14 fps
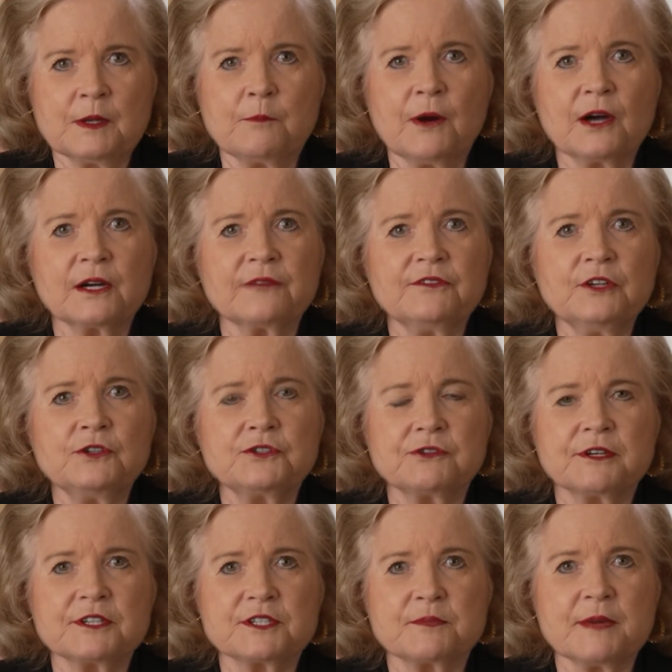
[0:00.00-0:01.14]
Part of New
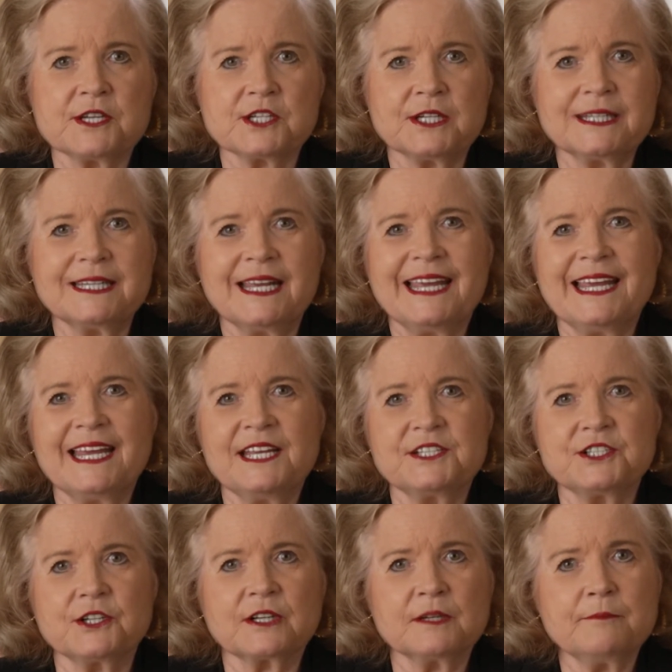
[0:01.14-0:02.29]
Trier's mission is
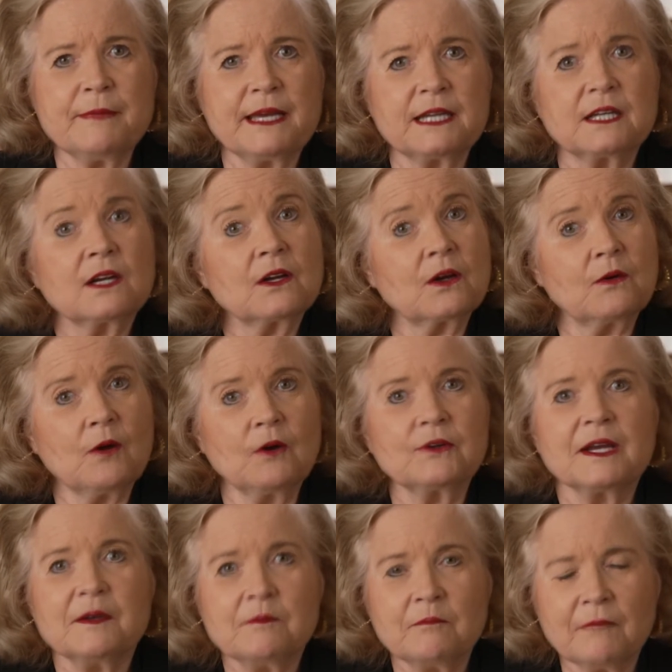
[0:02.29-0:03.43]
to commit, quote,
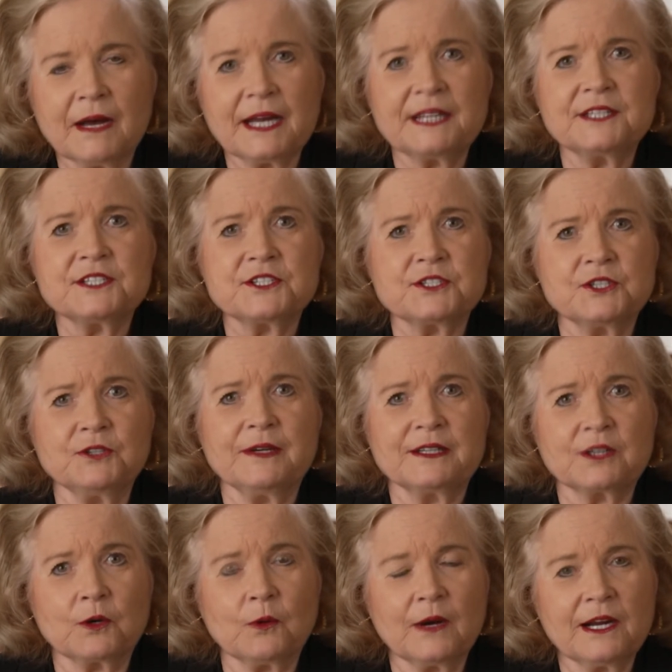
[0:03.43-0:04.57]
minds to
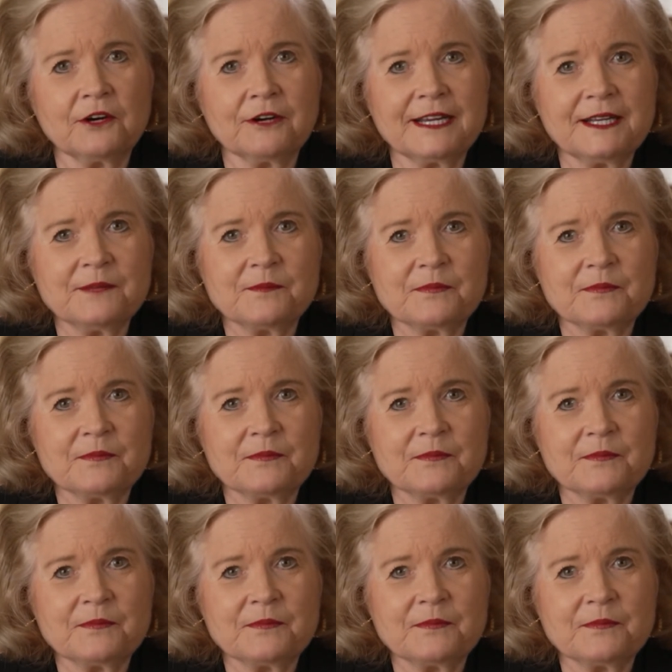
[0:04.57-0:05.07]
inquiry